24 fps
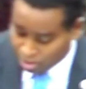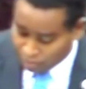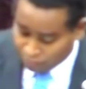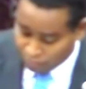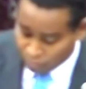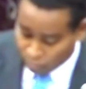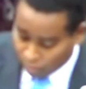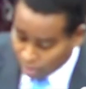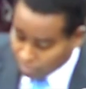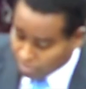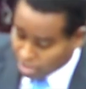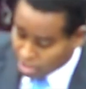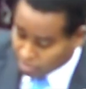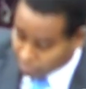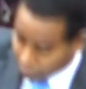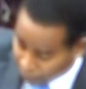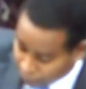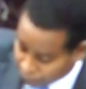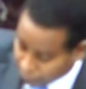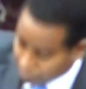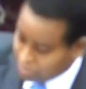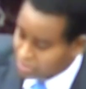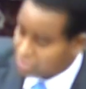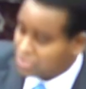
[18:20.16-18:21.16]
1 minute
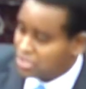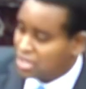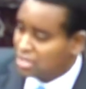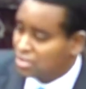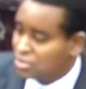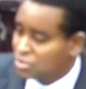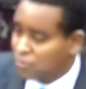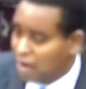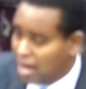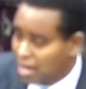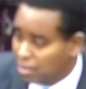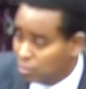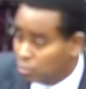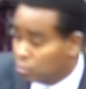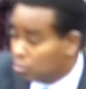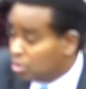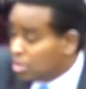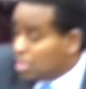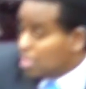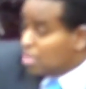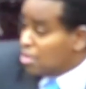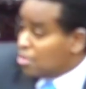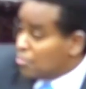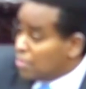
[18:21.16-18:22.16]
before the Senate trial, or
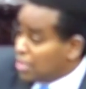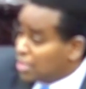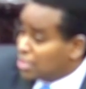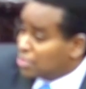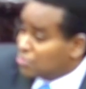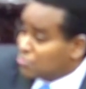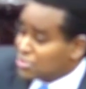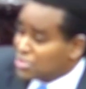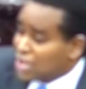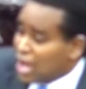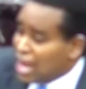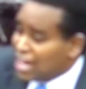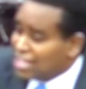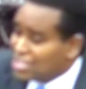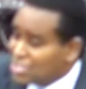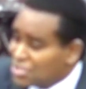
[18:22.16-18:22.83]
they could resign